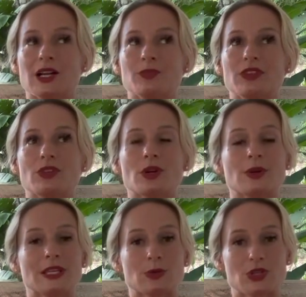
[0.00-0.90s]
If you have
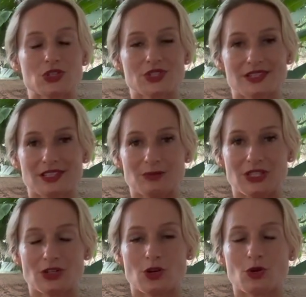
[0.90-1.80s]
any questions, let me
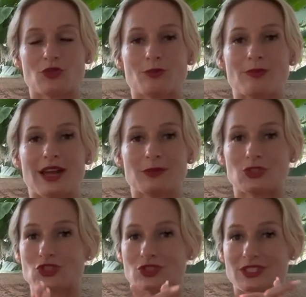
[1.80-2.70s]
know. My
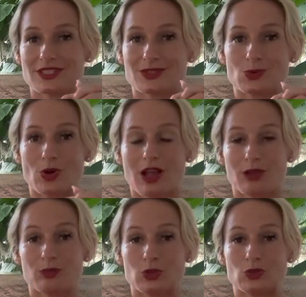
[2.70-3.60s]
mission is to
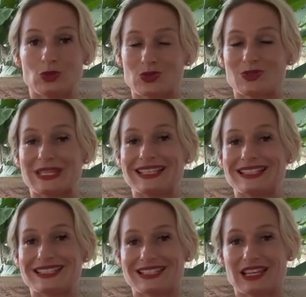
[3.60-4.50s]
help you use Healy
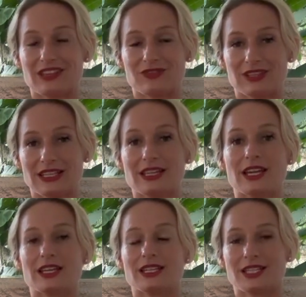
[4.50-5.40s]
safely
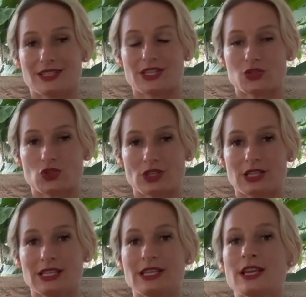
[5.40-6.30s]
and
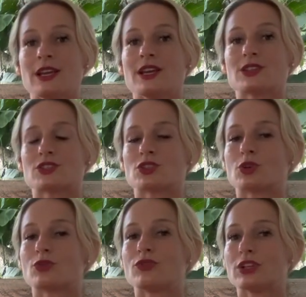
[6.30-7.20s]
intentionally.
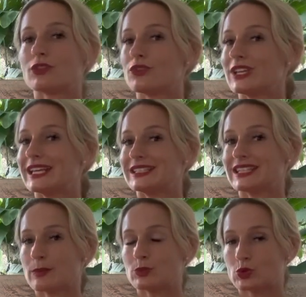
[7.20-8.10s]
So feel free
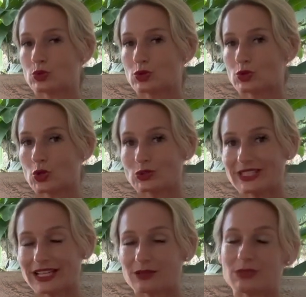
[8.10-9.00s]
anytime to
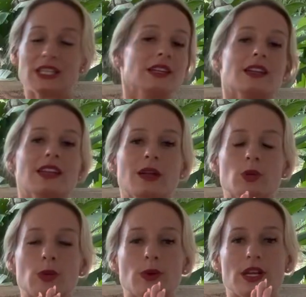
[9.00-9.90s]
contact me.
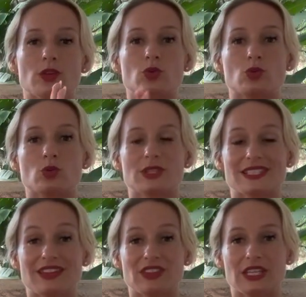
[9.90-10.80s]
Everyone who is
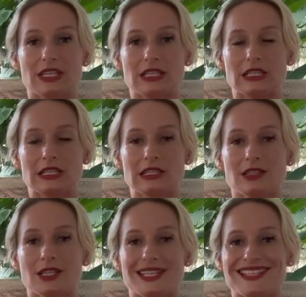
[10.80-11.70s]
having Healy
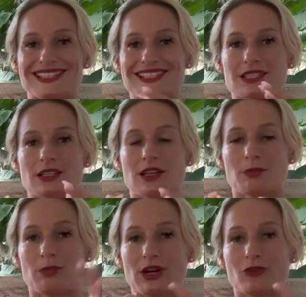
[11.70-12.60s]
is
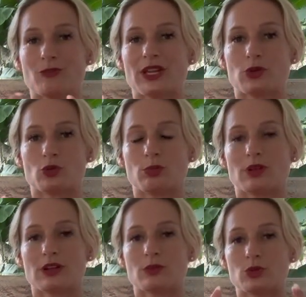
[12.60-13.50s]
part of my group,
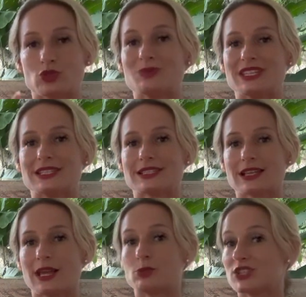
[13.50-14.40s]
which means
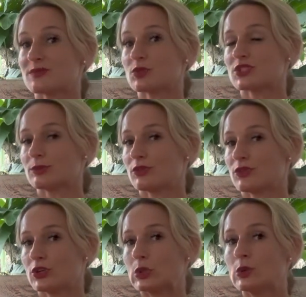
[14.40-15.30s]
I'm responsible
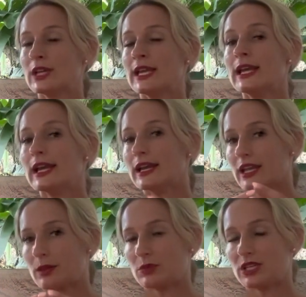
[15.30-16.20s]
for you, and
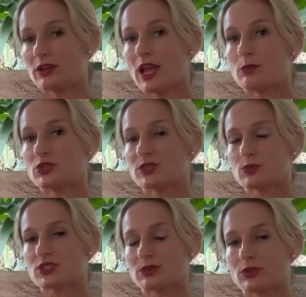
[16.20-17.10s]
I'm here. I'm
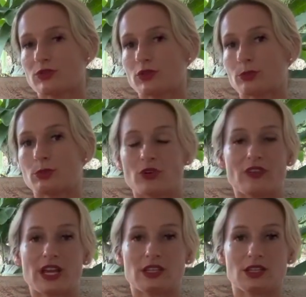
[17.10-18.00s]
responsible for
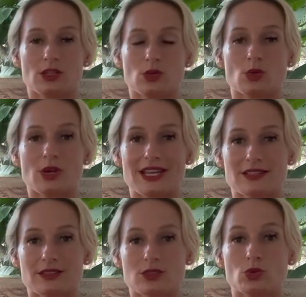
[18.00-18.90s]
providing you
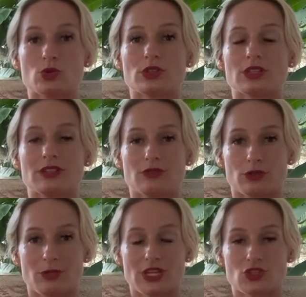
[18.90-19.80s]
as good
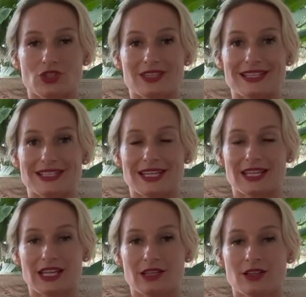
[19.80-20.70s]
information as I
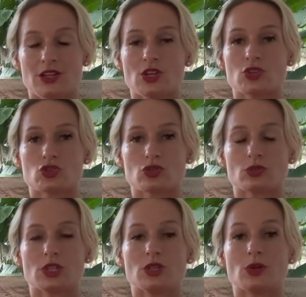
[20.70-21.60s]
can so
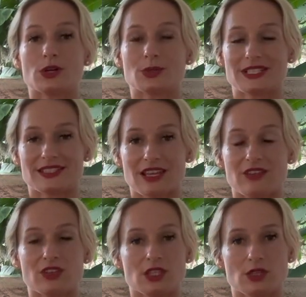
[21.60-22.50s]
that you are really safe
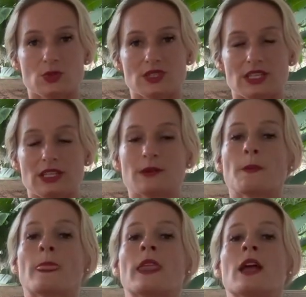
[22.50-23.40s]
in using it.
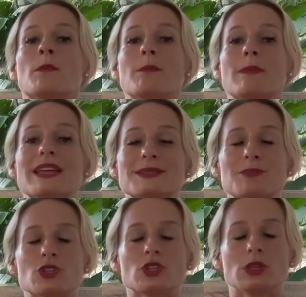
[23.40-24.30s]

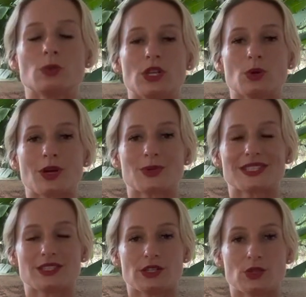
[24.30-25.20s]
Especially you have
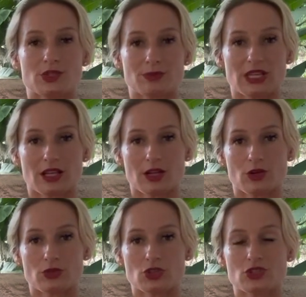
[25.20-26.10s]
serious medical
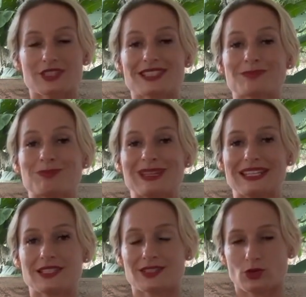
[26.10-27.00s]
conditions,
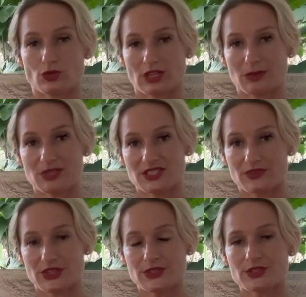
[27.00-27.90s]
please contact me
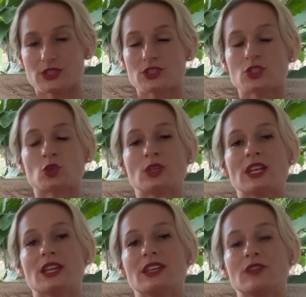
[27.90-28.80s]
first so that
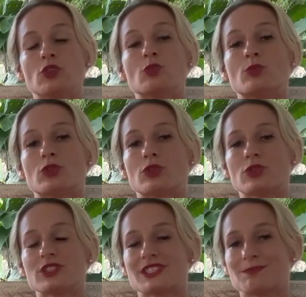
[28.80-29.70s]
I give you more
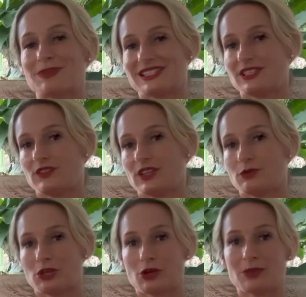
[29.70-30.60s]
specific
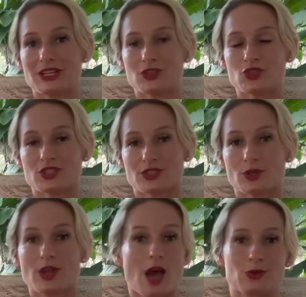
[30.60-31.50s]
recommendations
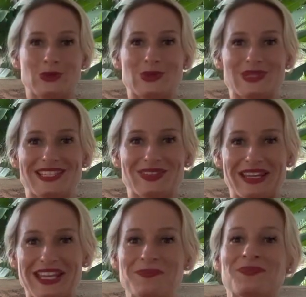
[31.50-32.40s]
on how to use it, okay?